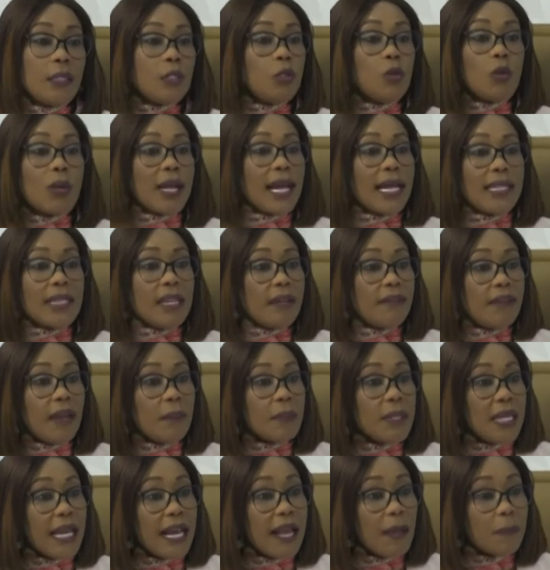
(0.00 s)
you can never
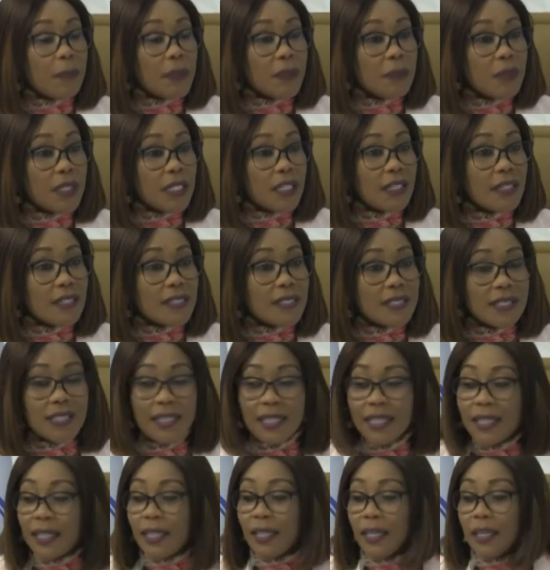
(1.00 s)
be happy, because
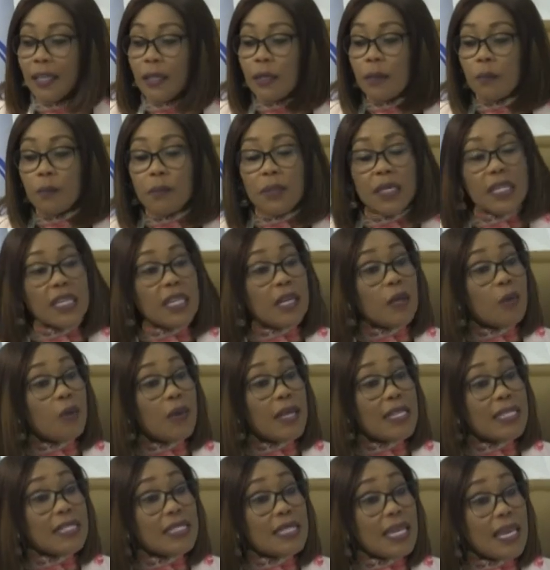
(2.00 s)
pikin
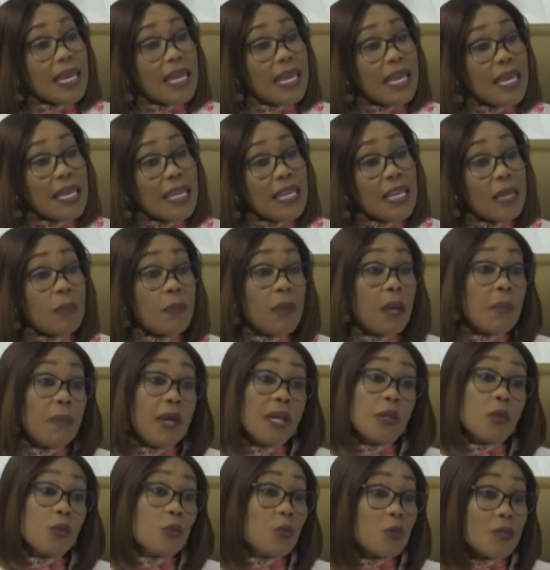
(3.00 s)
wey say im
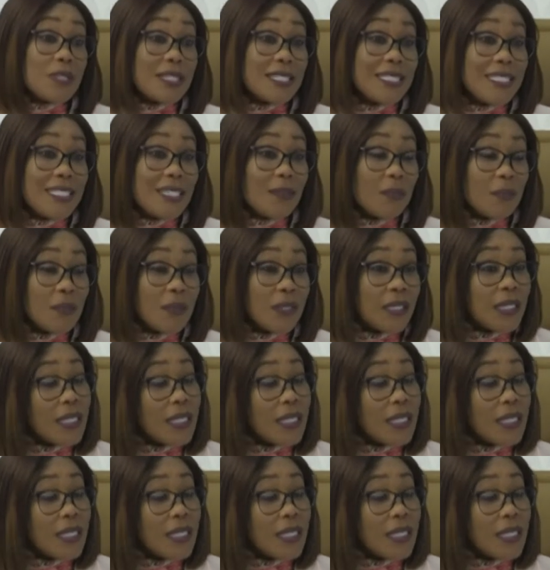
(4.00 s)
mama no go sleep,